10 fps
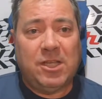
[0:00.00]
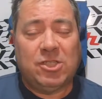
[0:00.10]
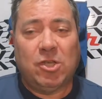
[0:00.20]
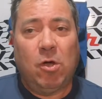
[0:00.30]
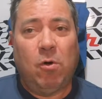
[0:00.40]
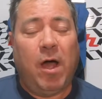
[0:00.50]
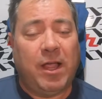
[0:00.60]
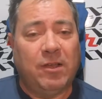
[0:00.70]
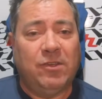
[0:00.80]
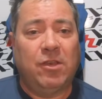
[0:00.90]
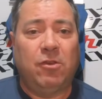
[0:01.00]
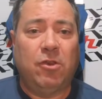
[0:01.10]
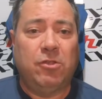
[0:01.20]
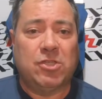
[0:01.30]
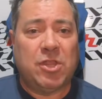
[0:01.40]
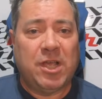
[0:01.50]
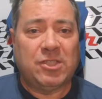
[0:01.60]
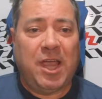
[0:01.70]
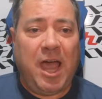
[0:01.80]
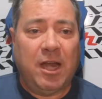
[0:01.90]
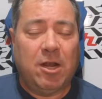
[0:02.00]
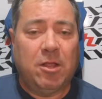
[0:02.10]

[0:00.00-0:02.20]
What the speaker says: so I continued to use the things I had